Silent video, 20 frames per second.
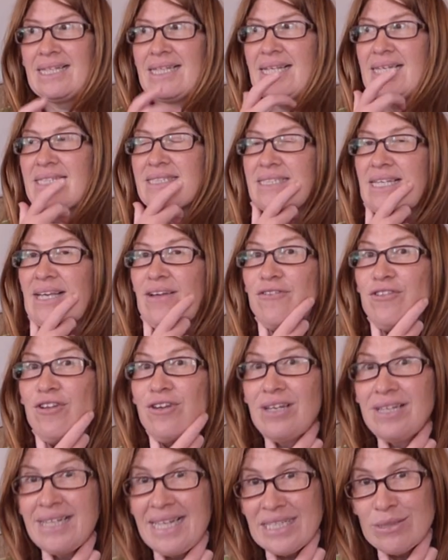Let's see if you
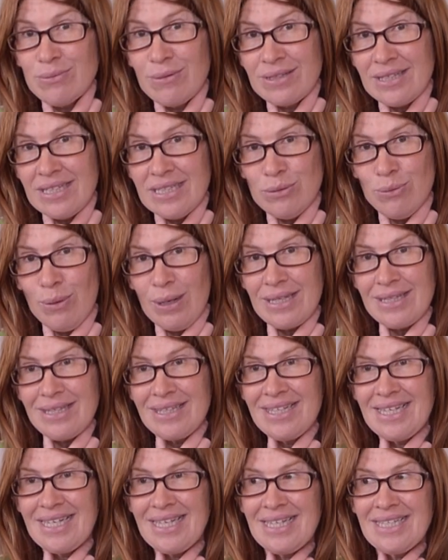can guess what this
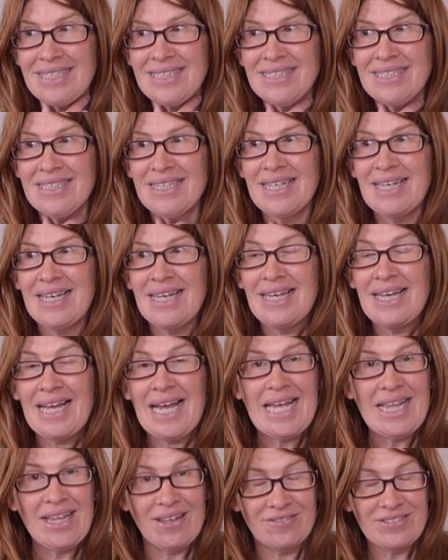one is.
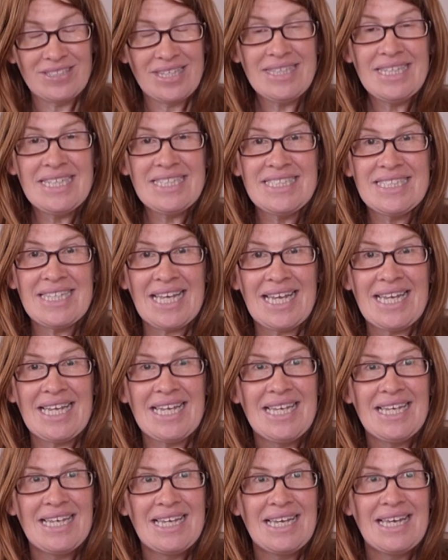He lives in the
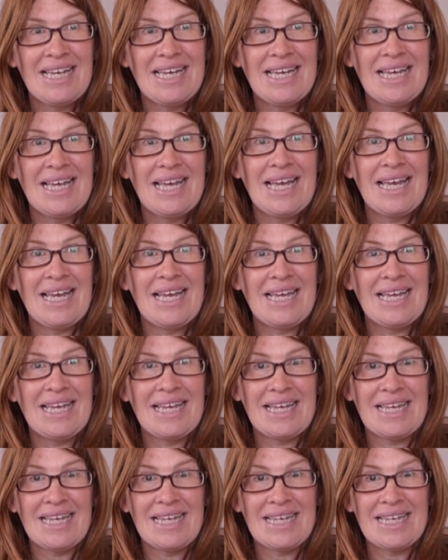sea.
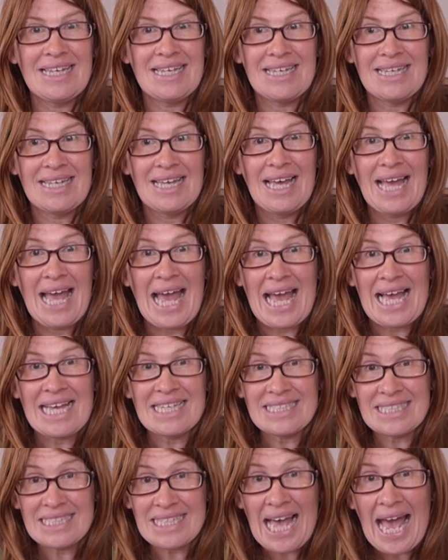He
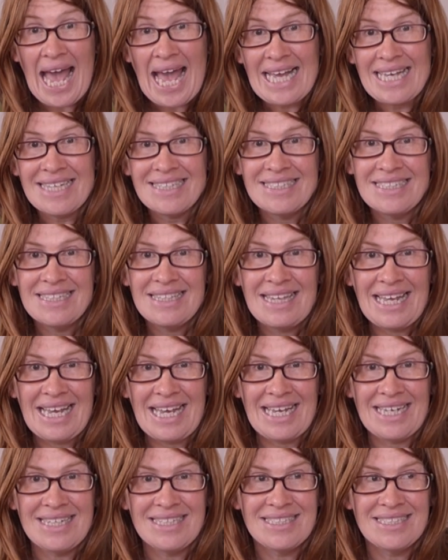has 8
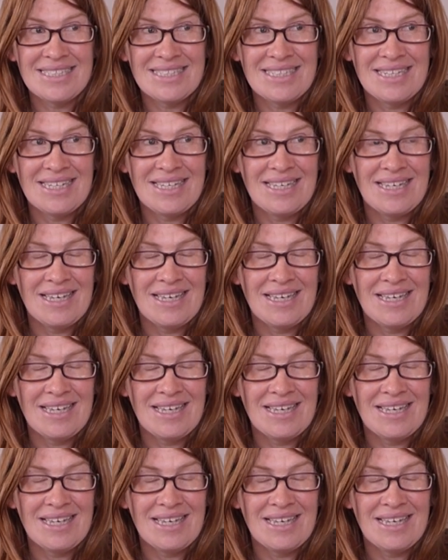legs.